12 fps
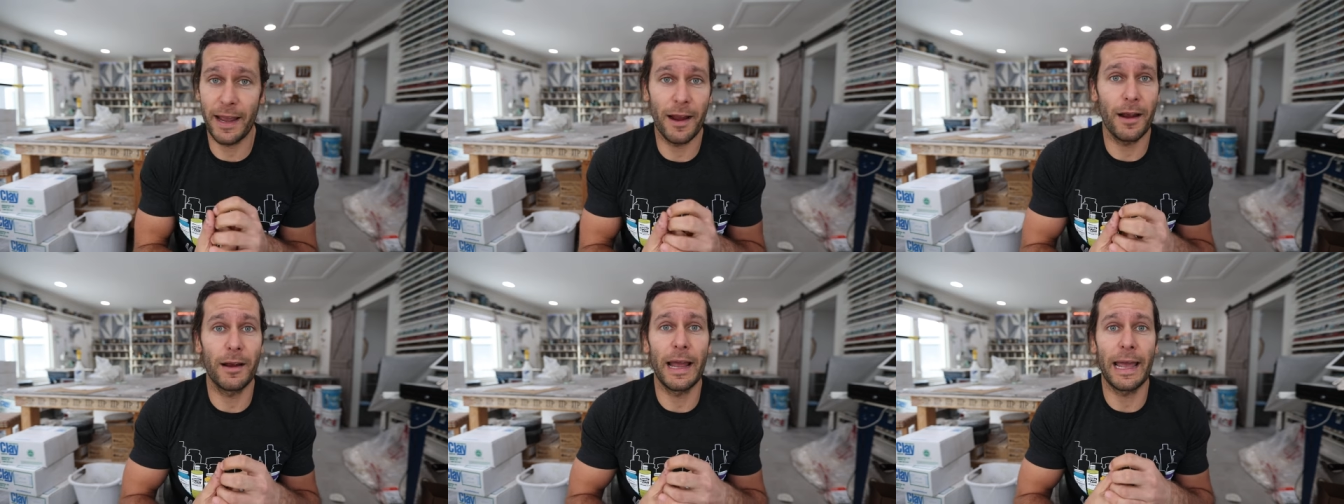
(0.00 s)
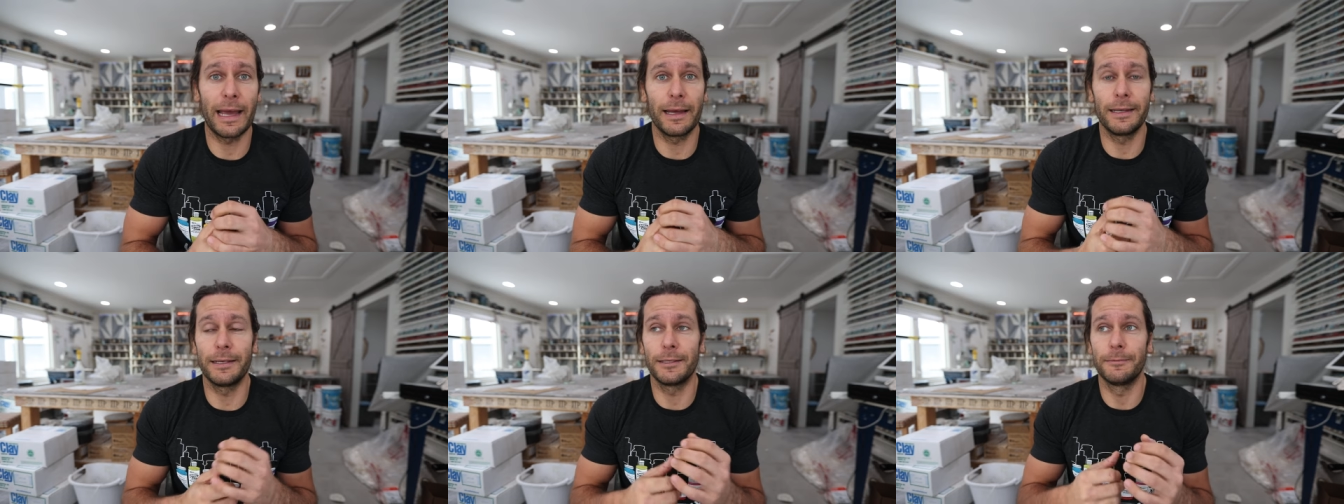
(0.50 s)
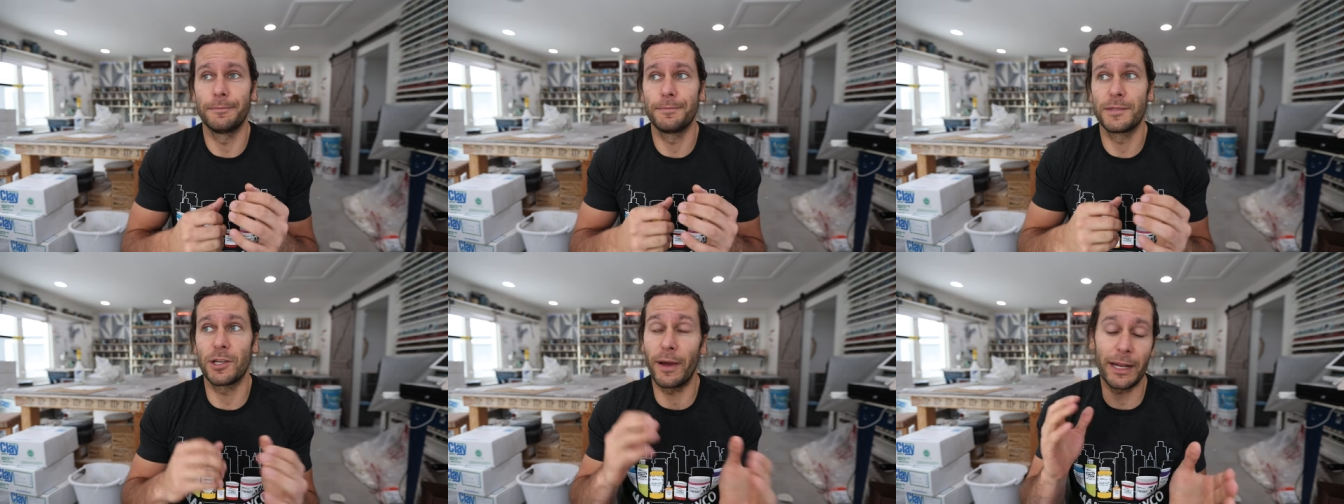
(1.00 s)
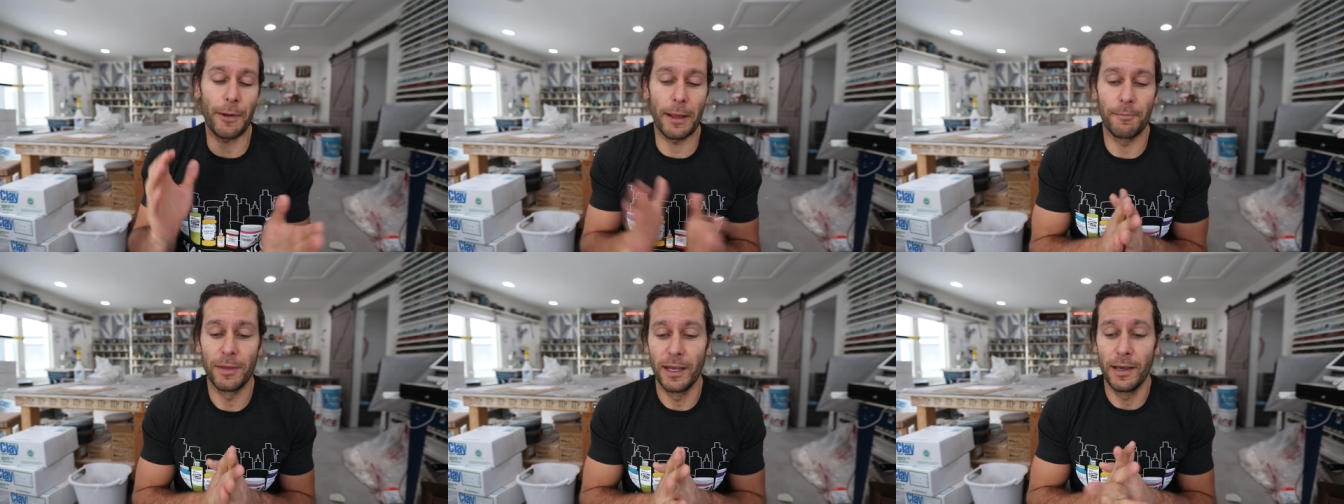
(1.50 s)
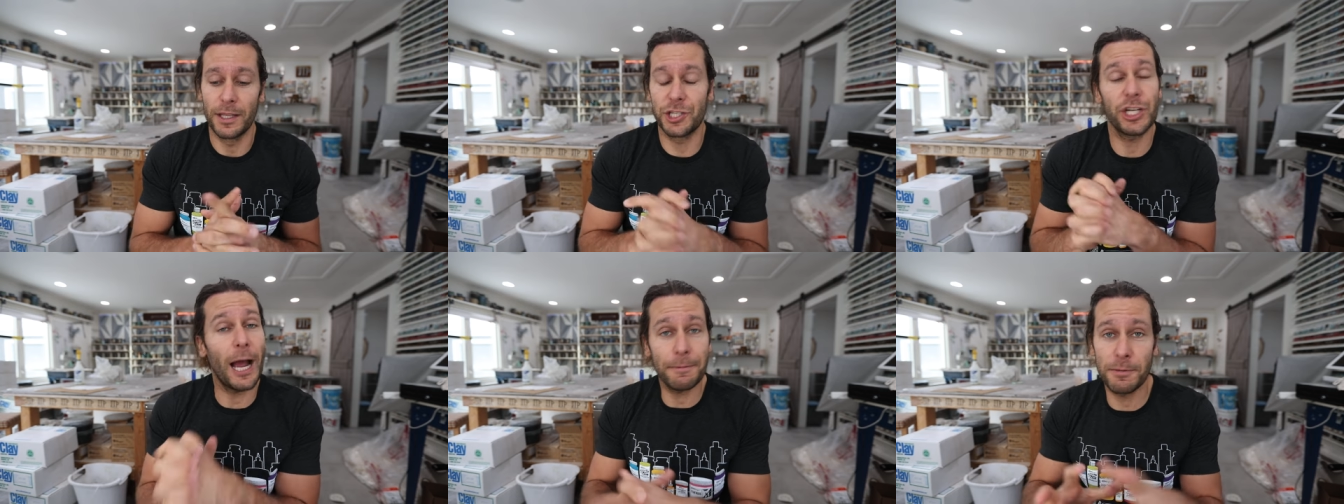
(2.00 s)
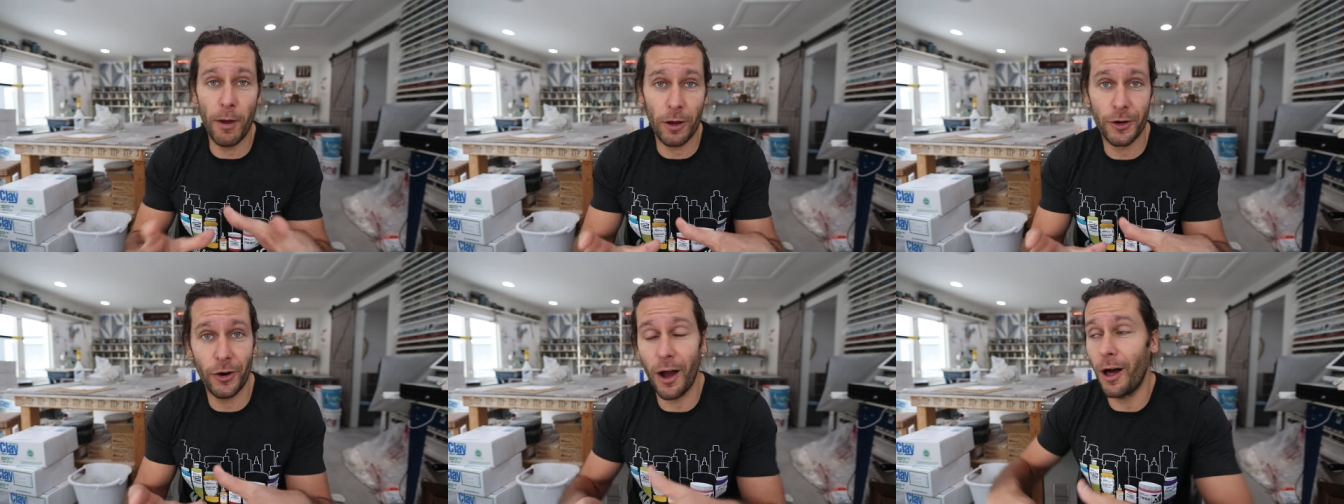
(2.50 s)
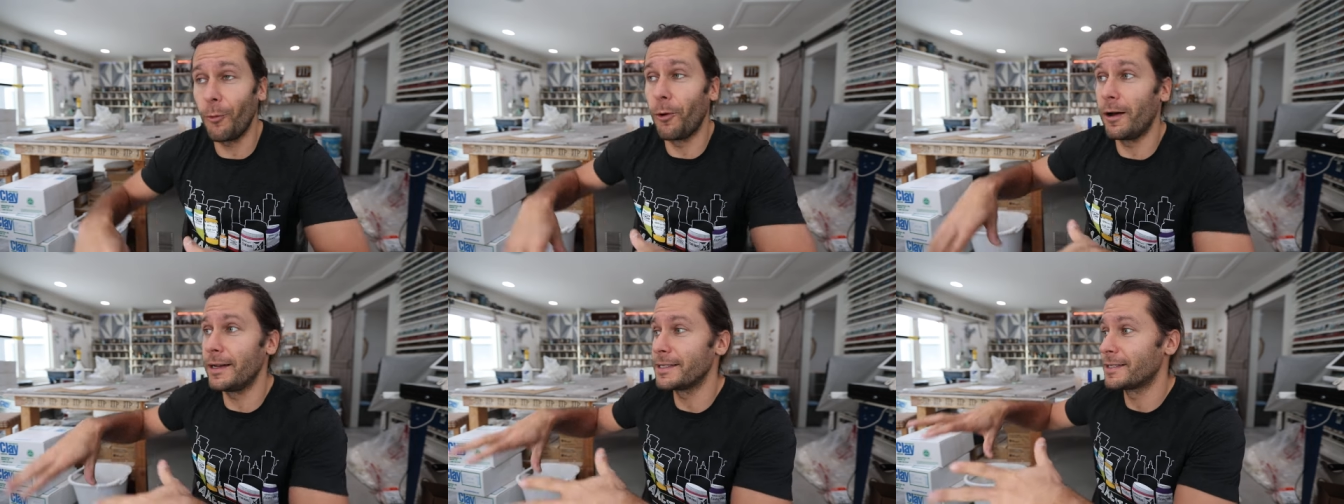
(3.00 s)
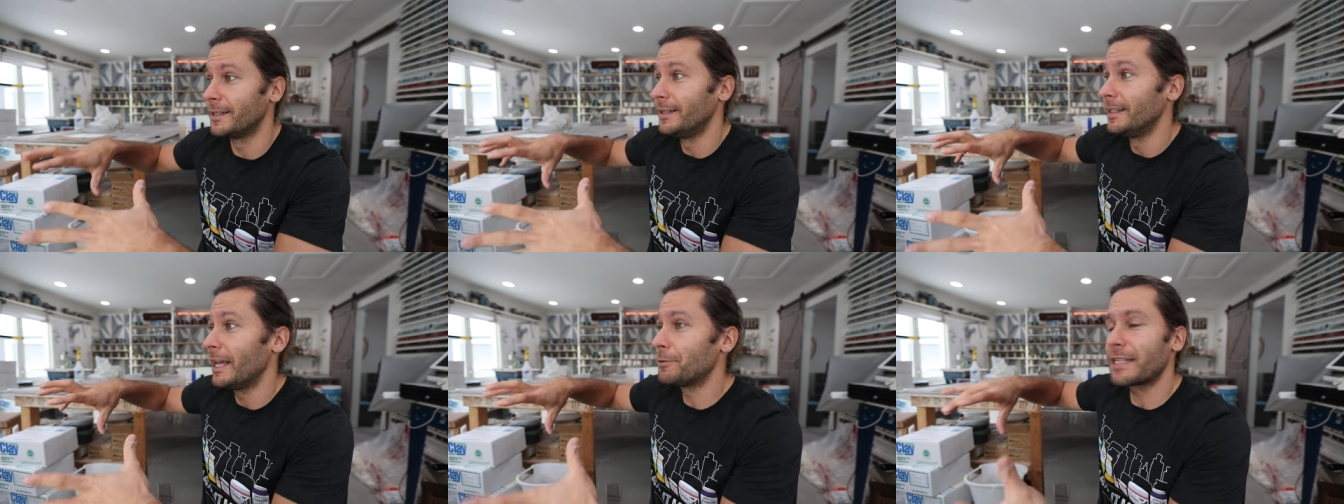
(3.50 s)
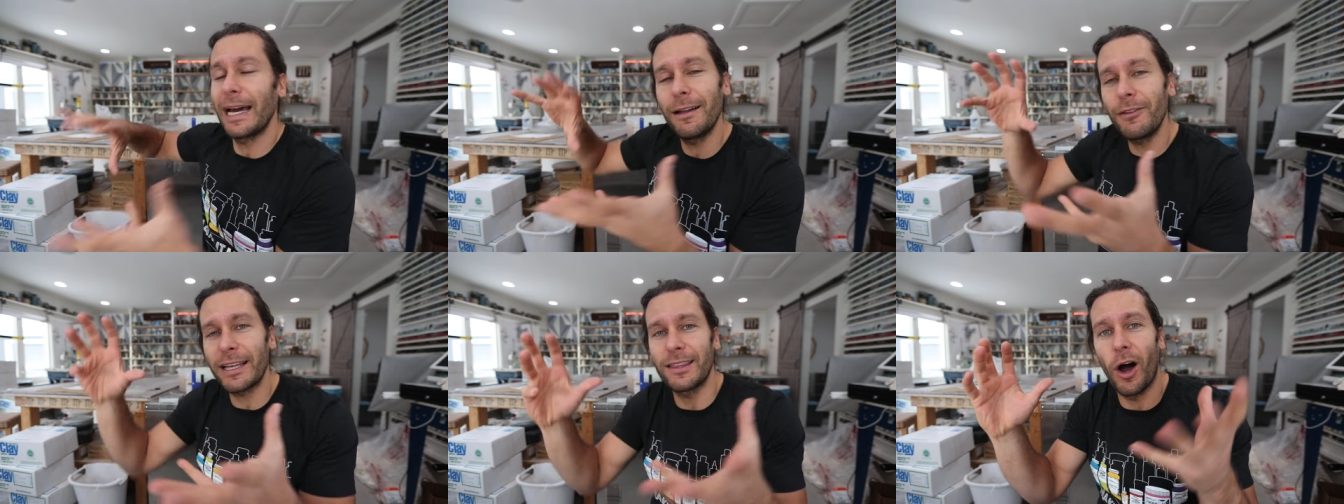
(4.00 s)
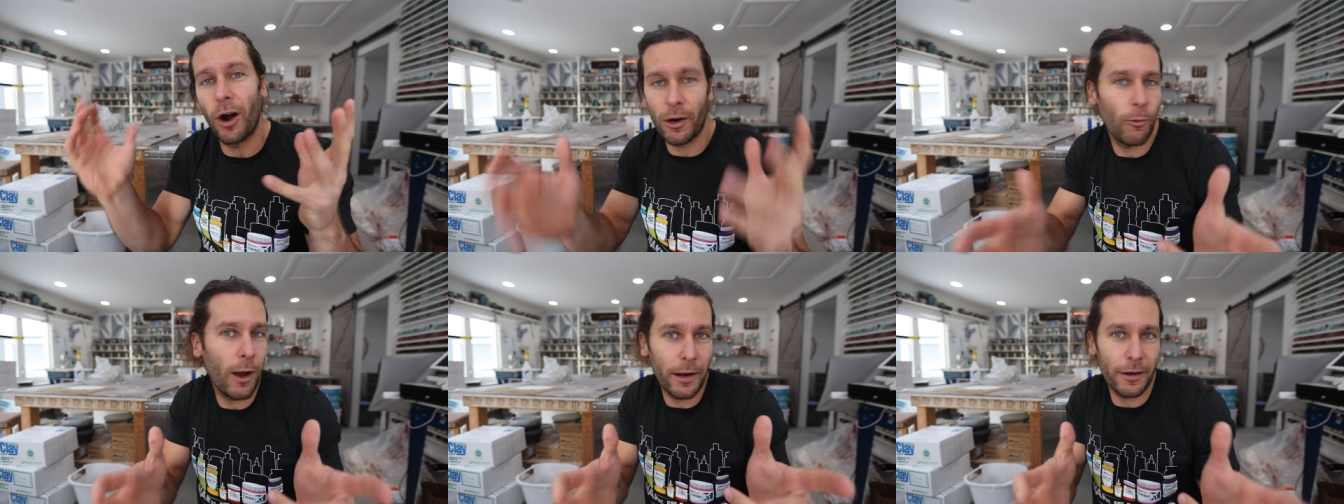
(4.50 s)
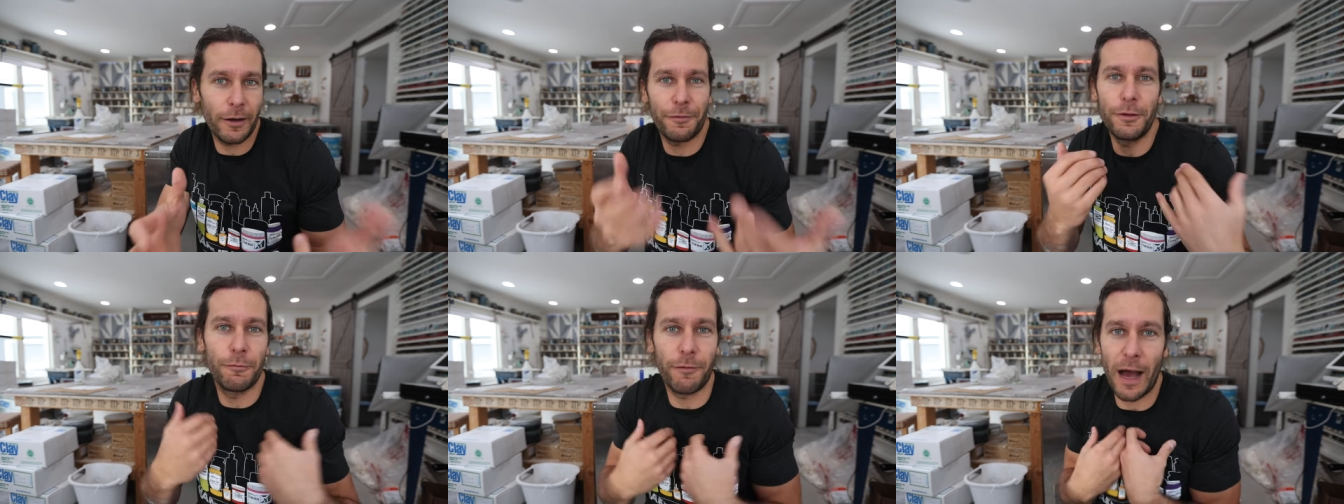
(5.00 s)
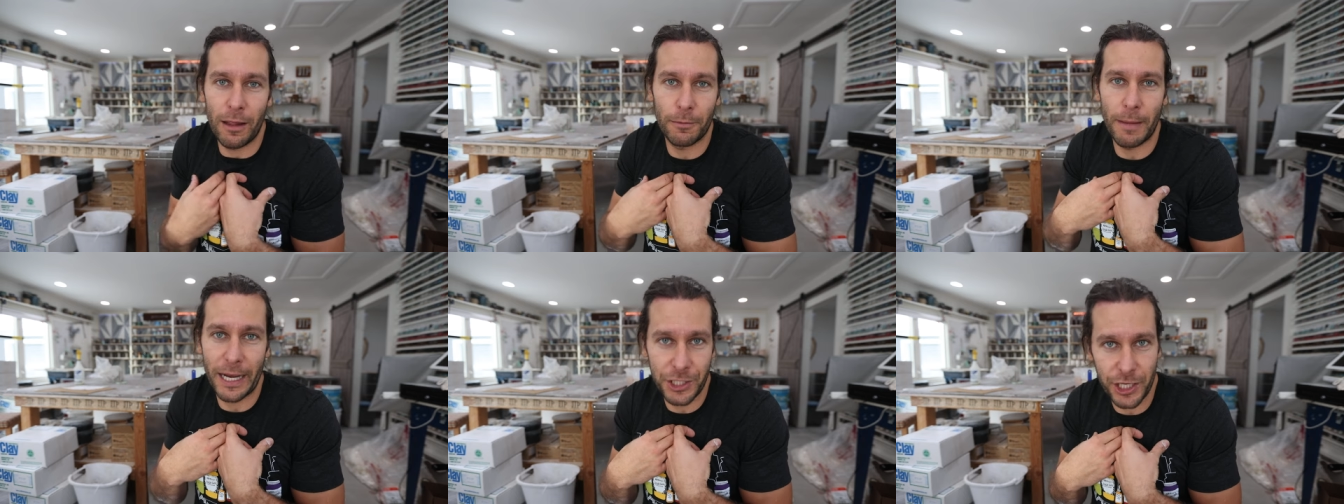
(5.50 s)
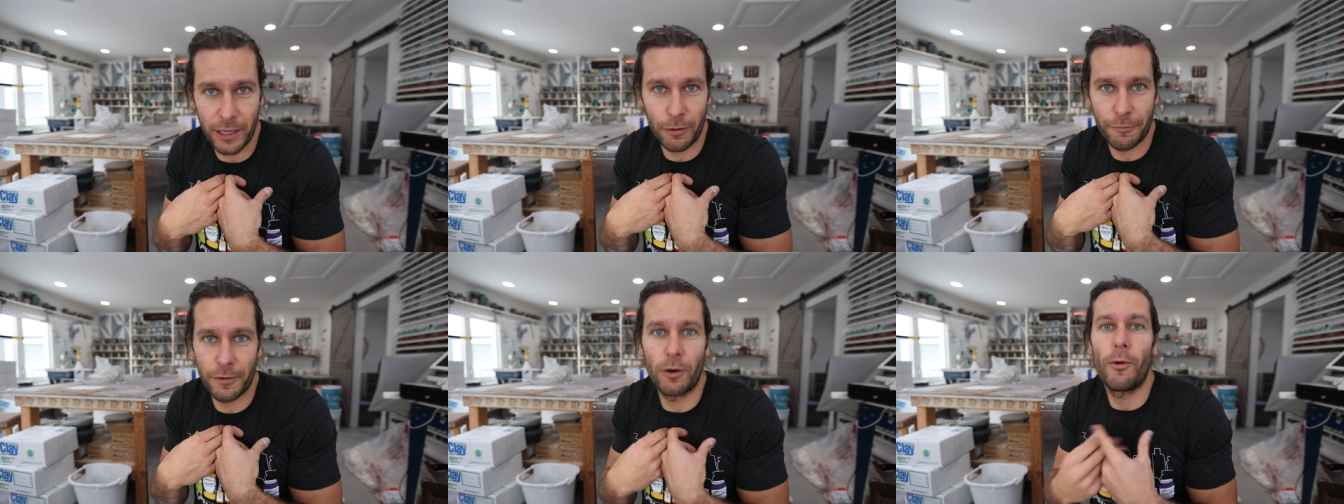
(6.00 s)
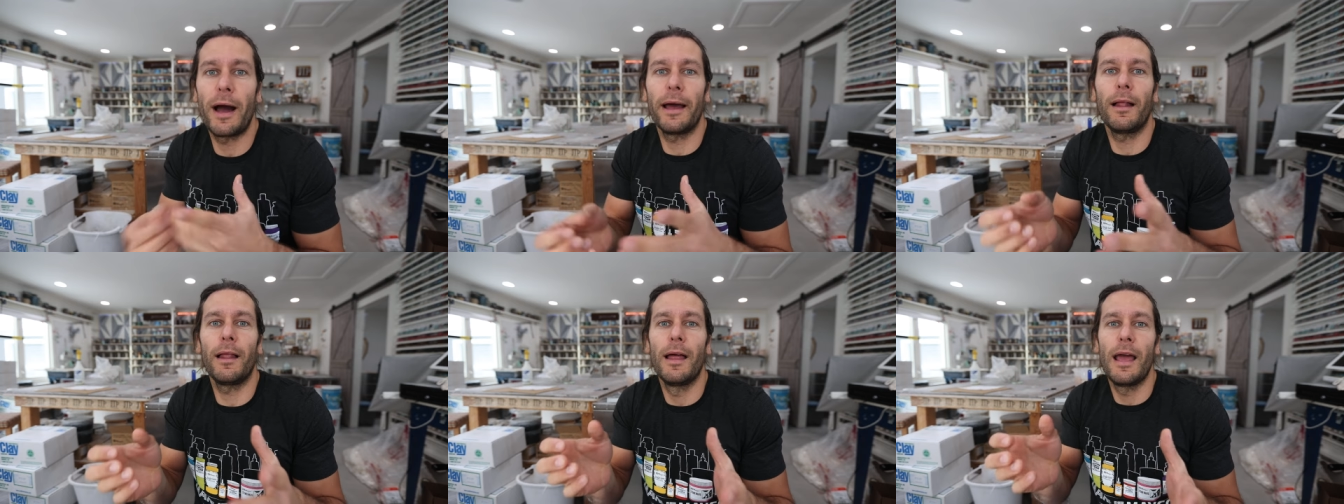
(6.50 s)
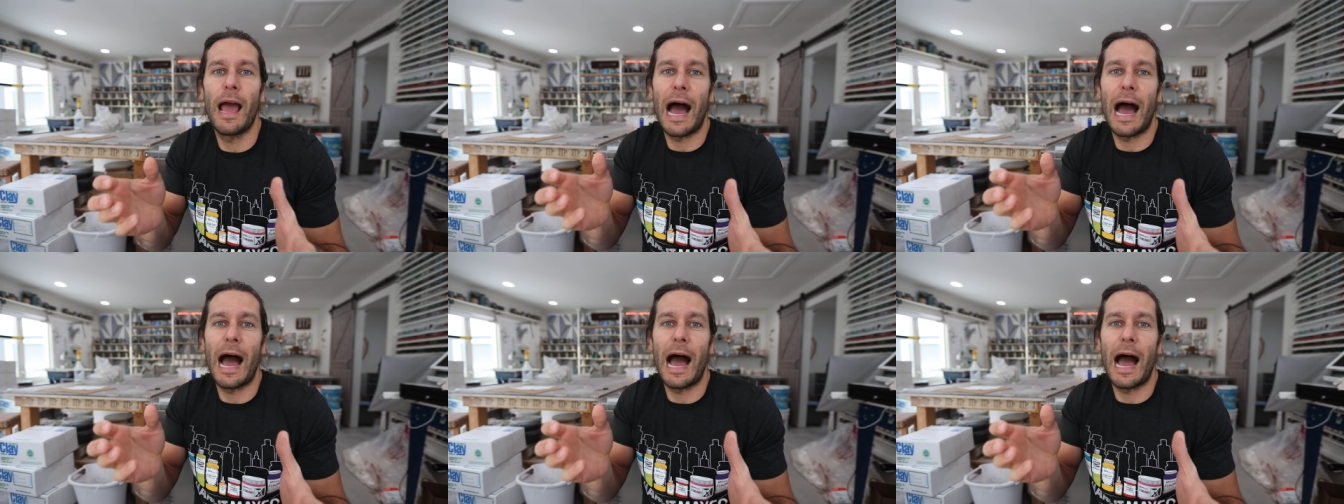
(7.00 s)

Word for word: there. And so anyway, the Shop Small Crawl was it was kind of like the Art Wander if you followed my channel for a while.